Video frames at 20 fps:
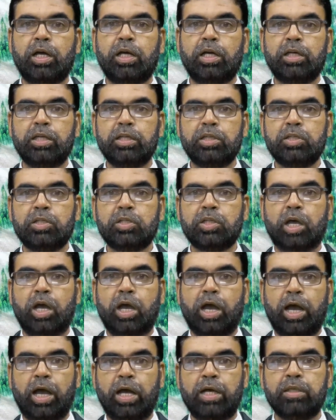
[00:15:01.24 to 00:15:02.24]
has
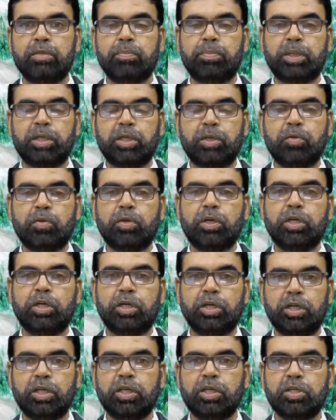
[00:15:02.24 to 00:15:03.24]
a particular
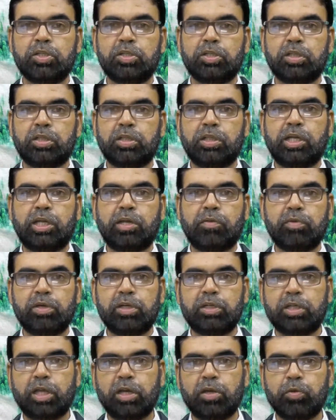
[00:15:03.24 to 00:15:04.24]
indication that I
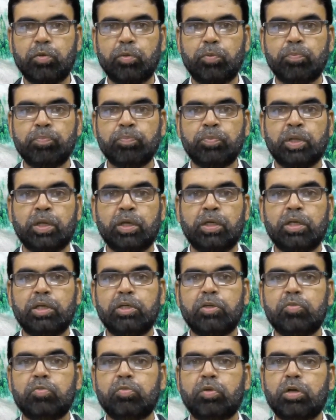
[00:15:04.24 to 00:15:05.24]
will tell you.
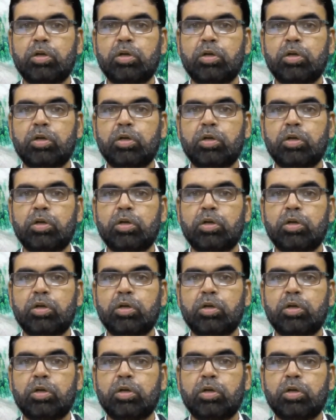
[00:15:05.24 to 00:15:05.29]
It is